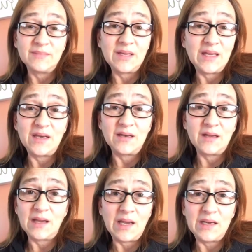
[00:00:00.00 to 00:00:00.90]

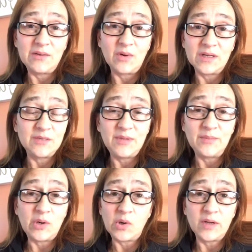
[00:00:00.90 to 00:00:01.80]
I didn't want it to be
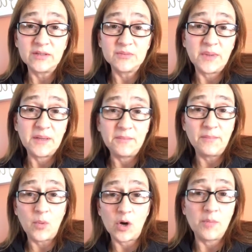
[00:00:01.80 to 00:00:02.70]
about oils, but
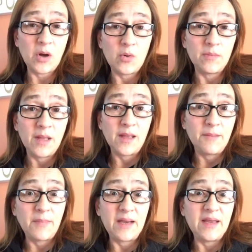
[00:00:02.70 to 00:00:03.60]
more about
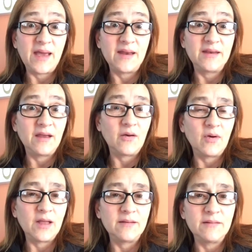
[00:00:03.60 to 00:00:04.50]
my dad and how
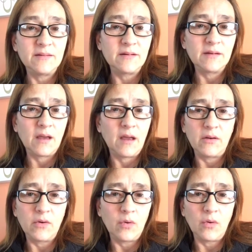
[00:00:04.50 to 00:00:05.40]
I
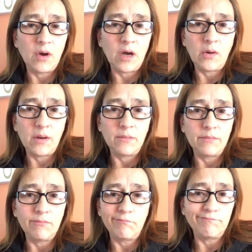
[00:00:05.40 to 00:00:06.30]
don't know how,
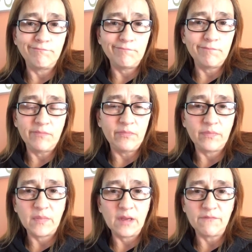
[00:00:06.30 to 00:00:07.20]

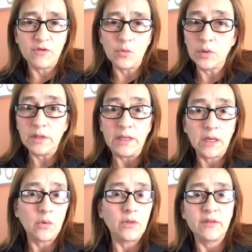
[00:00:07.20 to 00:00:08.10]
if they're really
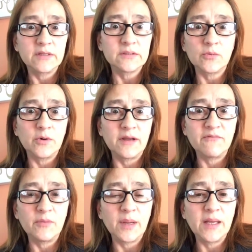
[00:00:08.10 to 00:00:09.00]
here with us or
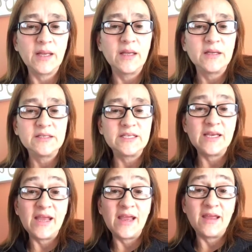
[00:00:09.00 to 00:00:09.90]
whatever, but
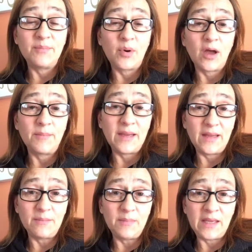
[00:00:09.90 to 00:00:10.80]
today it brought
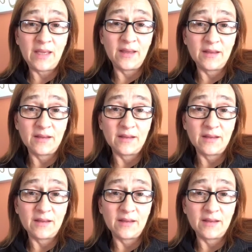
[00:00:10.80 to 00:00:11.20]
me